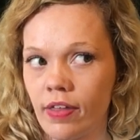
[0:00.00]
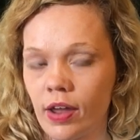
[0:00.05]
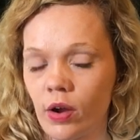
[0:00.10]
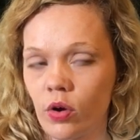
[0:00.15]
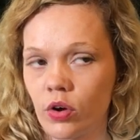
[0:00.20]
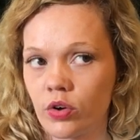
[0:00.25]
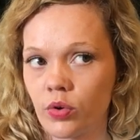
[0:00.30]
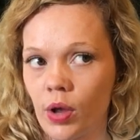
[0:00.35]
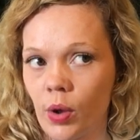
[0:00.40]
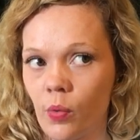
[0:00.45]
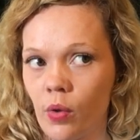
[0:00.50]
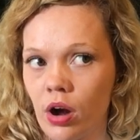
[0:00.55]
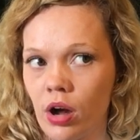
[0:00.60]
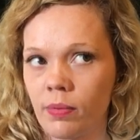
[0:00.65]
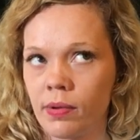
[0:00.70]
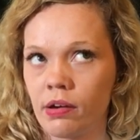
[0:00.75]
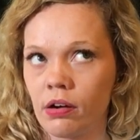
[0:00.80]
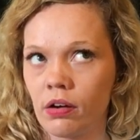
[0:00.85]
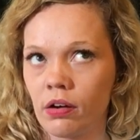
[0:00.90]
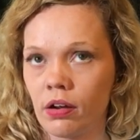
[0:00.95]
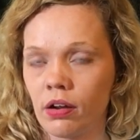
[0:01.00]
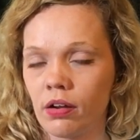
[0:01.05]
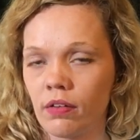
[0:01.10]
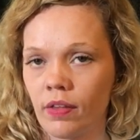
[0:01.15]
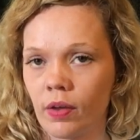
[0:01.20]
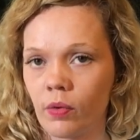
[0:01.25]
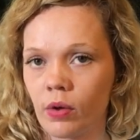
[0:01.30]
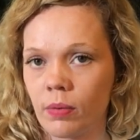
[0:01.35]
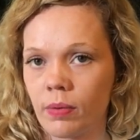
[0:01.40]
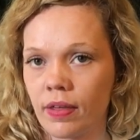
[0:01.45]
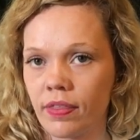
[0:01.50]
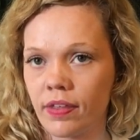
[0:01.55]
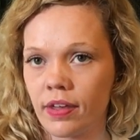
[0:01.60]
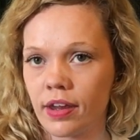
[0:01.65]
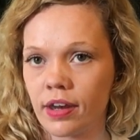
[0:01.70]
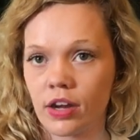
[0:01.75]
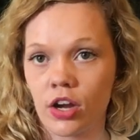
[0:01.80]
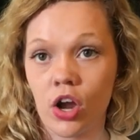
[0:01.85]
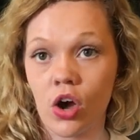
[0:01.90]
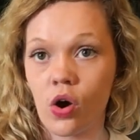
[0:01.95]
Like, oh, do I want to be hurt again? Like, what am I
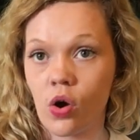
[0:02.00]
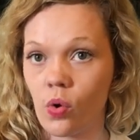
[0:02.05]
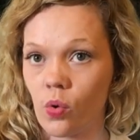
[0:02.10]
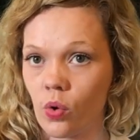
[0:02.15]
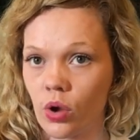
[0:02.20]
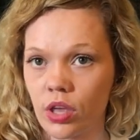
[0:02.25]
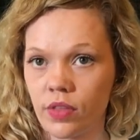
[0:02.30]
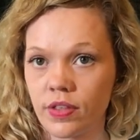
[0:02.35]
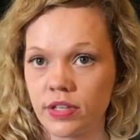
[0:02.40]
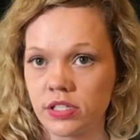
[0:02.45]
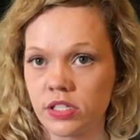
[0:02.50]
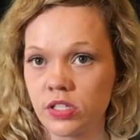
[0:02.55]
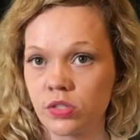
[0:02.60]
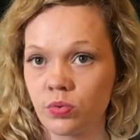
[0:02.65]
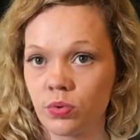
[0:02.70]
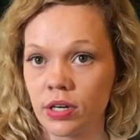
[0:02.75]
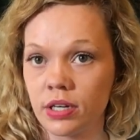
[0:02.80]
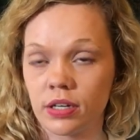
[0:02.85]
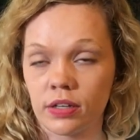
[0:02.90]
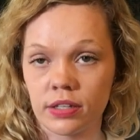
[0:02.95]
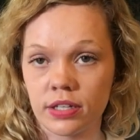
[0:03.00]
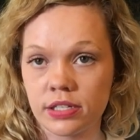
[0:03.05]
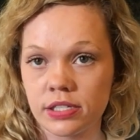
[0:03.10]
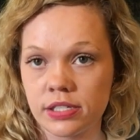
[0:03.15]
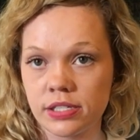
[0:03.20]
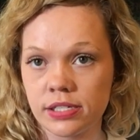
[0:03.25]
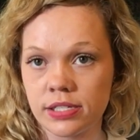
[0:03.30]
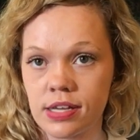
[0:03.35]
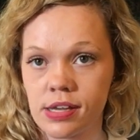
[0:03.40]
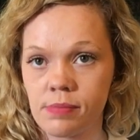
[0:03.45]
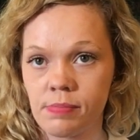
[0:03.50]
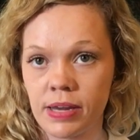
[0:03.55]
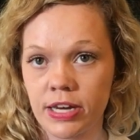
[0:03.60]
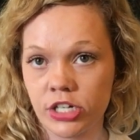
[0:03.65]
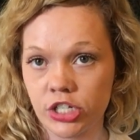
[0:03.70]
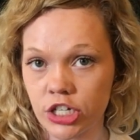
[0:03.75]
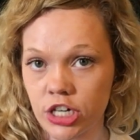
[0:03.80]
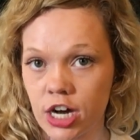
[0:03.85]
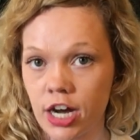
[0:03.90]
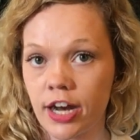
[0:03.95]
thinking? No, this is real. This is a
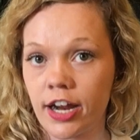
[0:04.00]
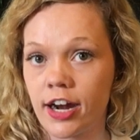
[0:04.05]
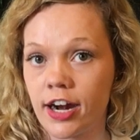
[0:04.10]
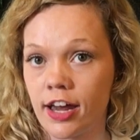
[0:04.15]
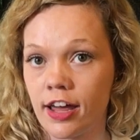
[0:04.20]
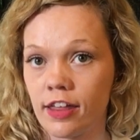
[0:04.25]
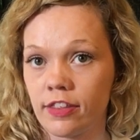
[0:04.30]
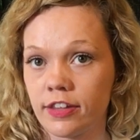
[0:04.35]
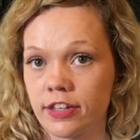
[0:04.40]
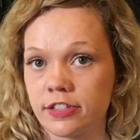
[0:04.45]
major arcana.